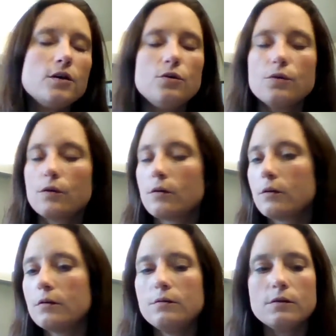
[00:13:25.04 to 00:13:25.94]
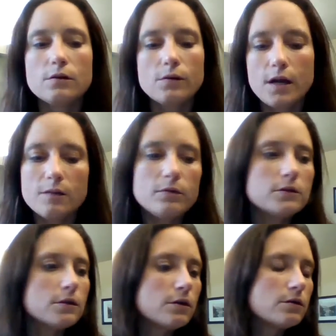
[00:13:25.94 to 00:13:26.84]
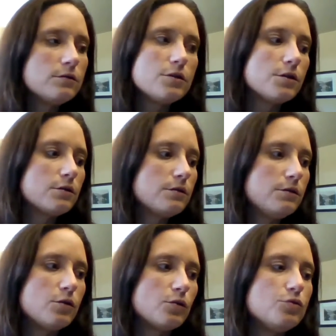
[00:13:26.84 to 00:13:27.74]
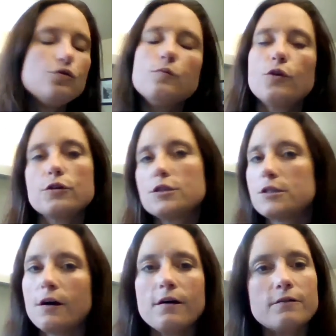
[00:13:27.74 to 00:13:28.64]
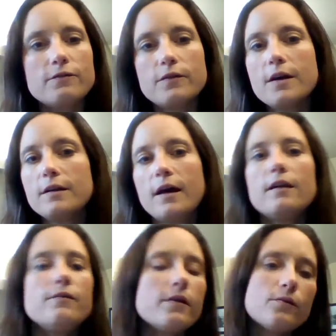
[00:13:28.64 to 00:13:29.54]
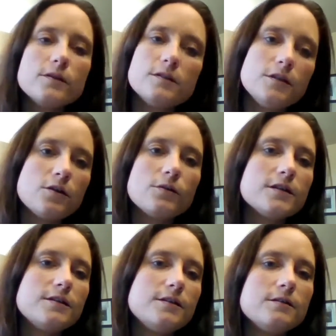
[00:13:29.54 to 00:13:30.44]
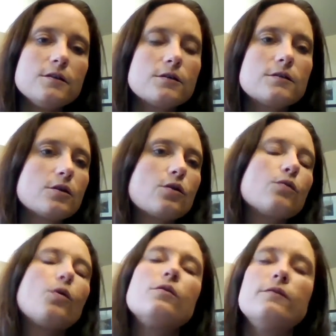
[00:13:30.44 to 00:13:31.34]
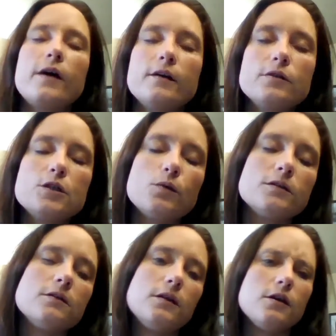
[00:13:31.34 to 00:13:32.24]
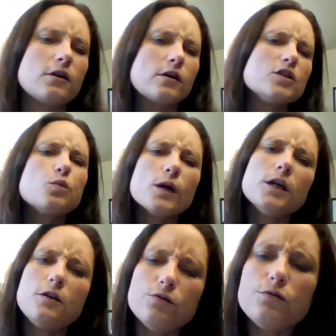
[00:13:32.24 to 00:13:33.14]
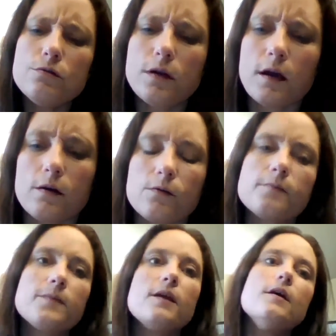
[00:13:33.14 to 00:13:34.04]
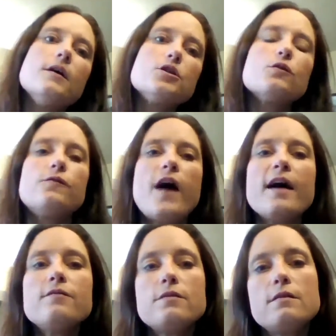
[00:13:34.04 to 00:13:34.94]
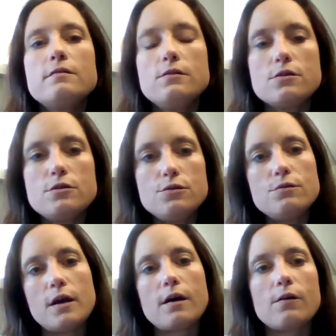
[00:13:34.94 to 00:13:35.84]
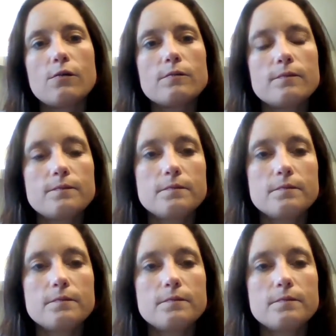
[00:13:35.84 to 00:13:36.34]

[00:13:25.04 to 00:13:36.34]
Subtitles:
you were, you know, able to, you know, do more stuff, not if there was, you know, the coronavirus wasn't here. It's what can you do now? So five things you can do now.